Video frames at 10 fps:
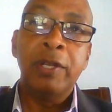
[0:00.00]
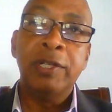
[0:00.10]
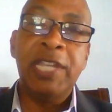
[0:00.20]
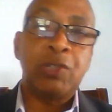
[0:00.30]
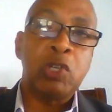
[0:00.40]

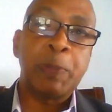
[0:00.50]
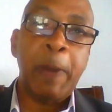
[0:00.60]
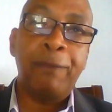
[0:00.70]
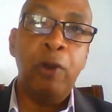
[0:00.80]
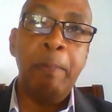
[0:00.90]

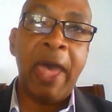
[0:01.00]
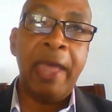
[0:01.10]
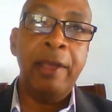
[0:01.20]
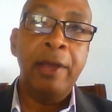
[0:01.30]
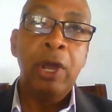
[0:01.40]
disrespectful
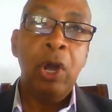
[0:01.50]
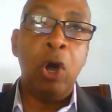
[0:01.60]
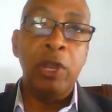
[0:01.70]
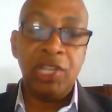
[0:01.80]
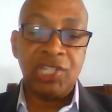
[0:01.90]
man
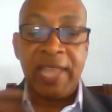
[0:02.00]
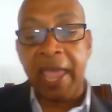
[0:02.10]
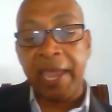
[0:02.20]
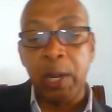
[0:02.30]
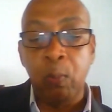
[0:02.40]
or this
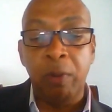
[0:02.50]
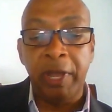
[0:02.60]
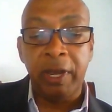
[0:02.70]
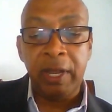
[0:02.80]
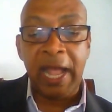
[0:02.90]
nagging
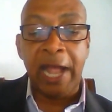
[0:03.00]
woman,